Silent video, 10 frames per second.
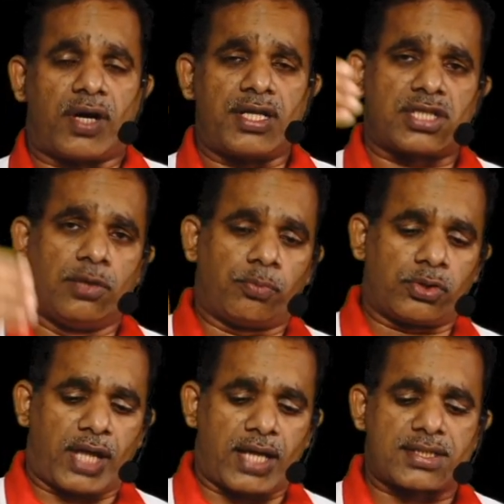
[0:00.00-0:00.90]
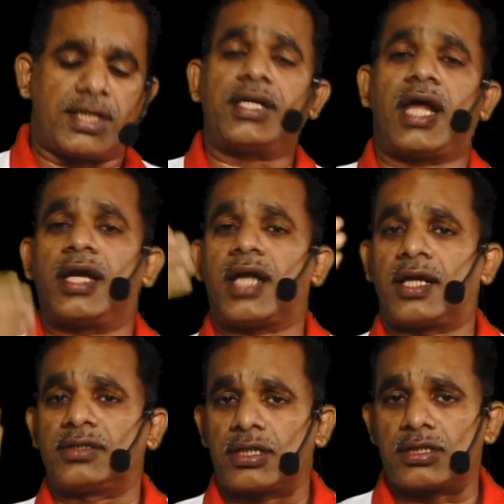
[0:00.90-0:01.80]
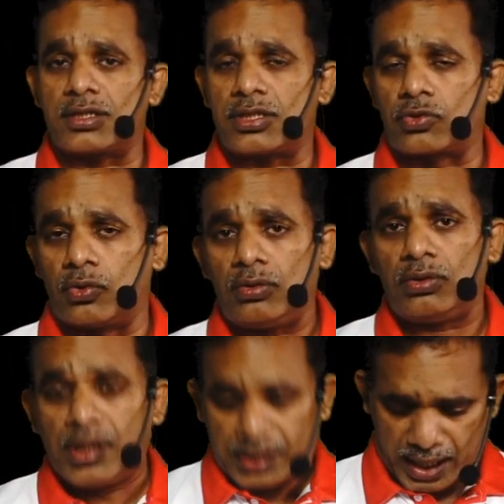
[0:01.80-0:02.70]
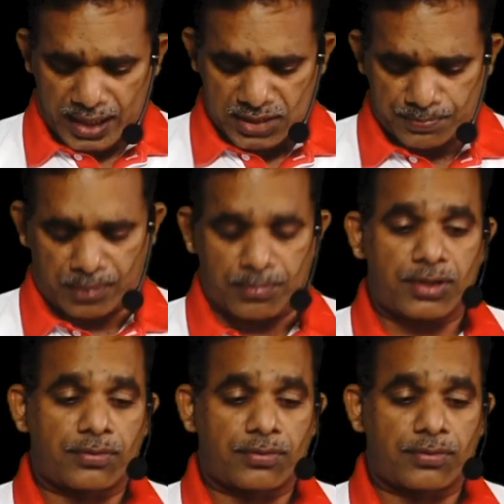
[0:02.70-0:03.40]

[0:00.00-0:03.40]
One is input tax credit and another is through cash payment.